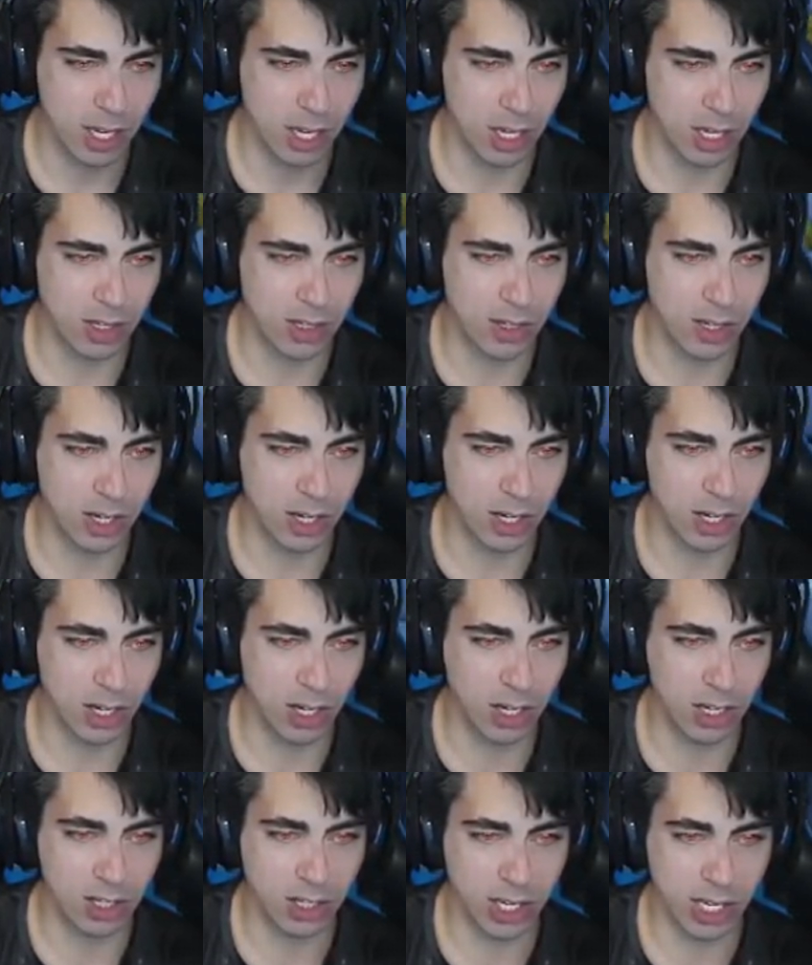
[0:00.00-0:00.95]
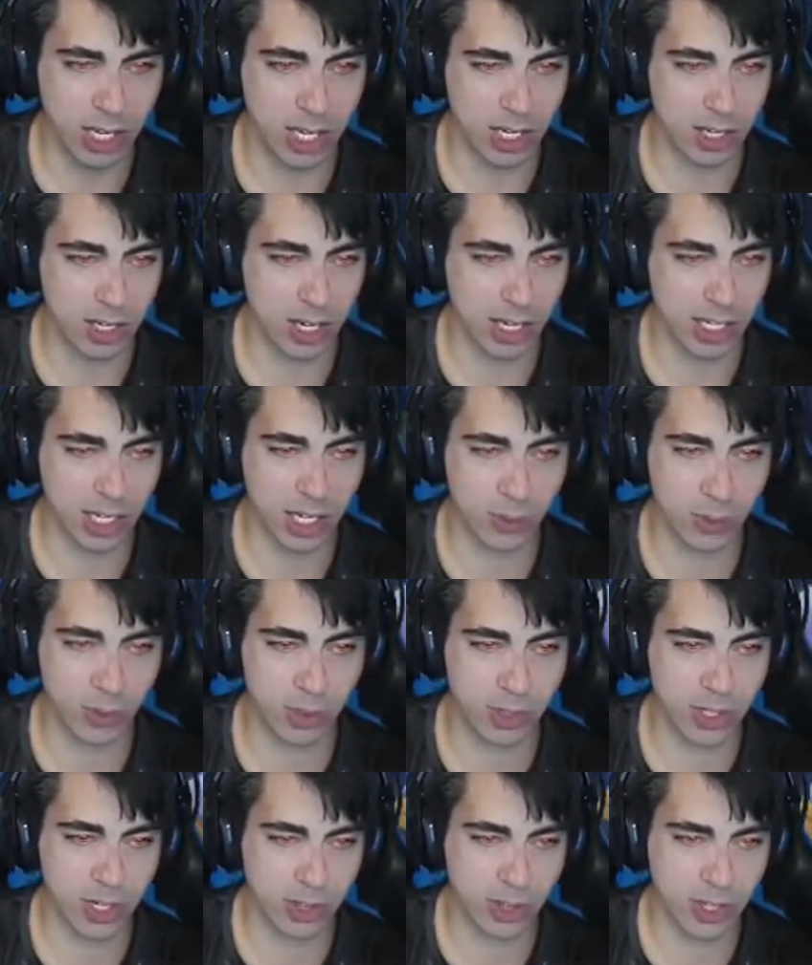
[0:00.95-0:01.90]
And, uh, yeah, I got
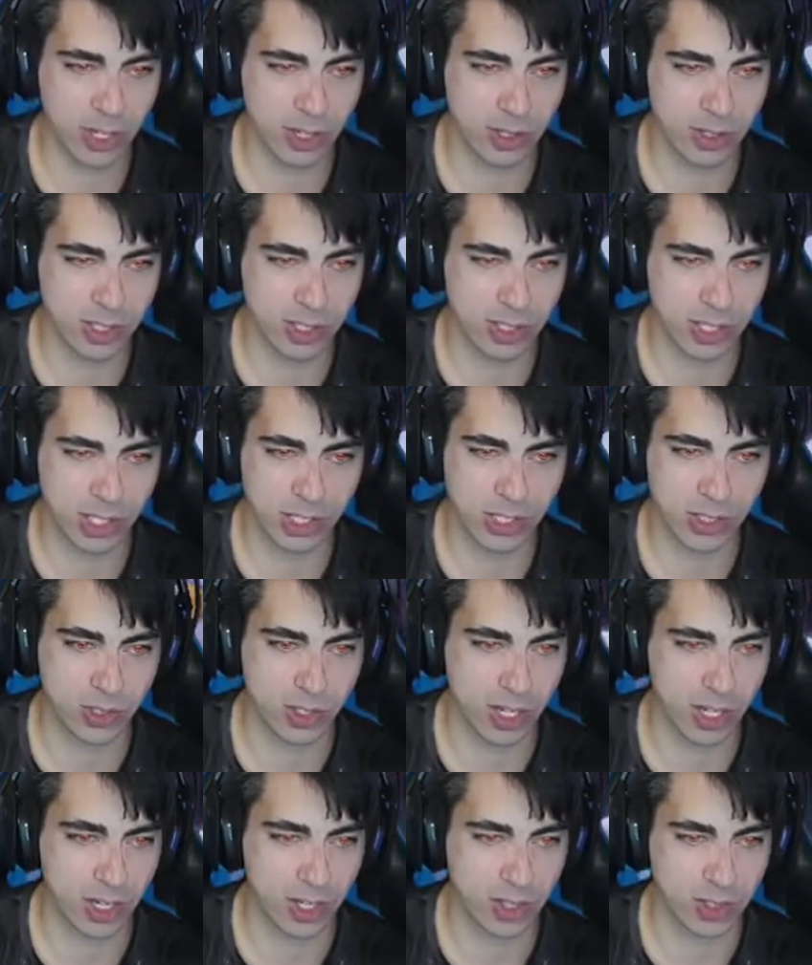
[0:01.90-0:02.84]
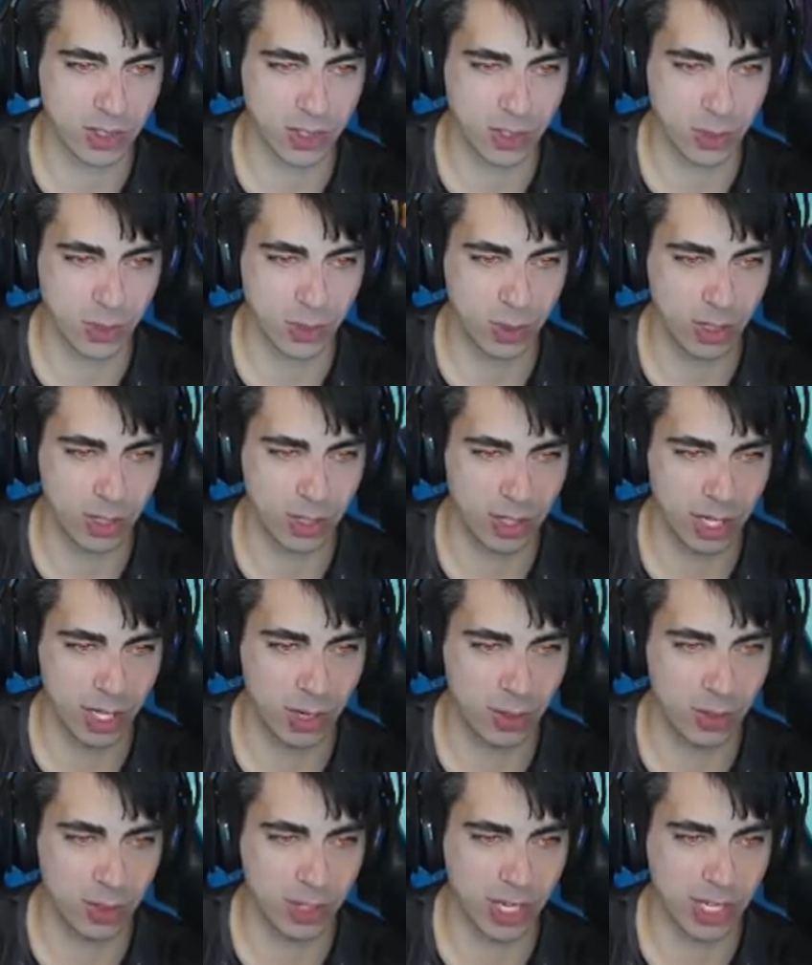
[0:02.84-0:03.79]
really nothing else to teach you guys, so
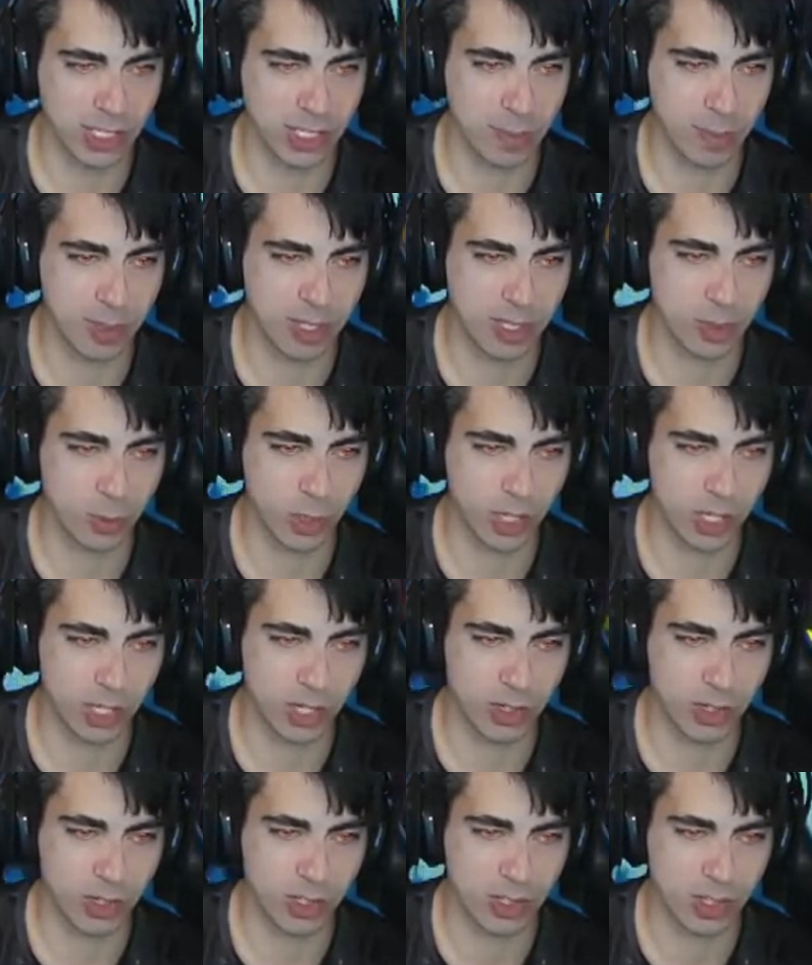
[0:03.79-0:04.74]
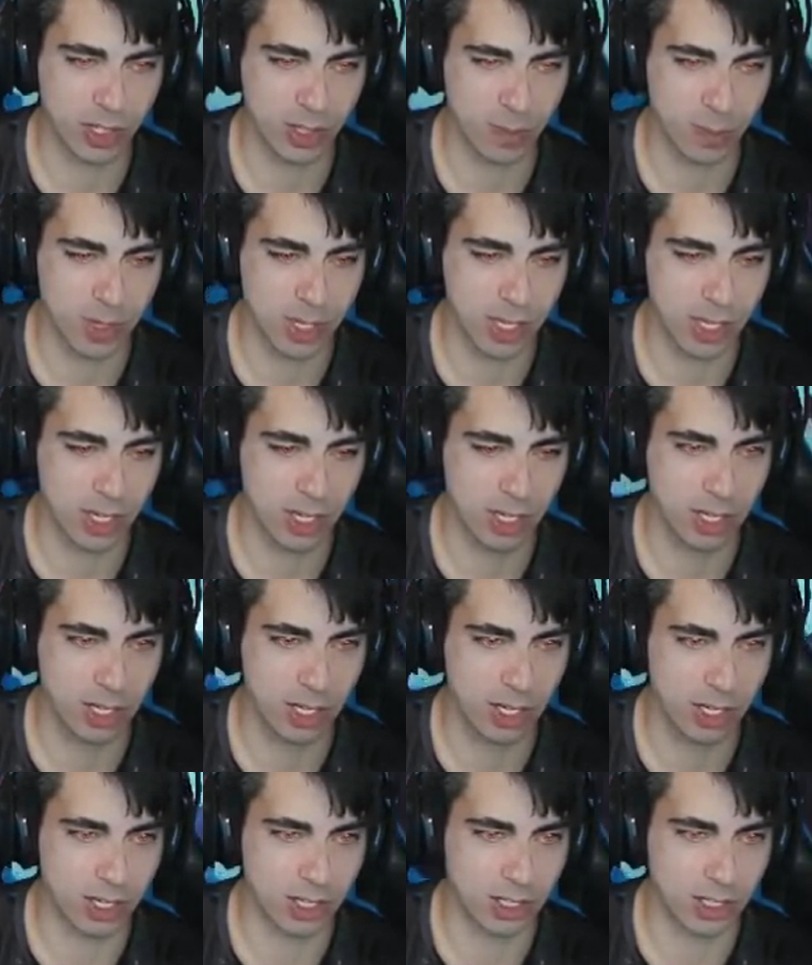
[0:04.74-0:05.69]
now you guys can be sweaty nerds like me
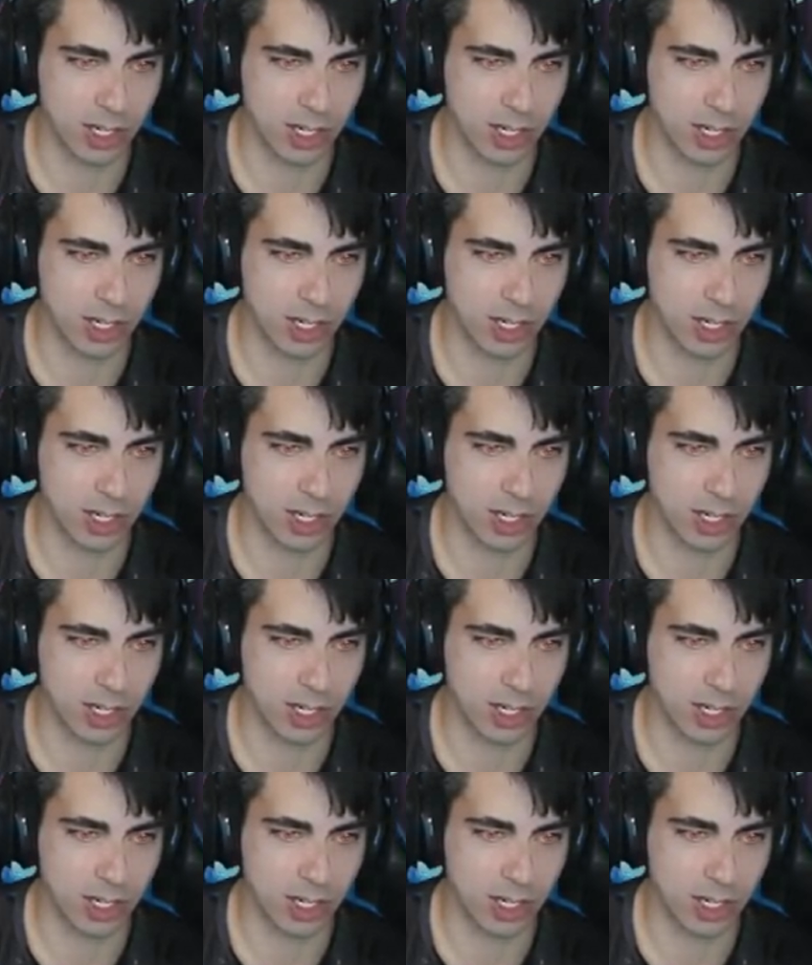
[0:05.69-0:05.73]
and uh,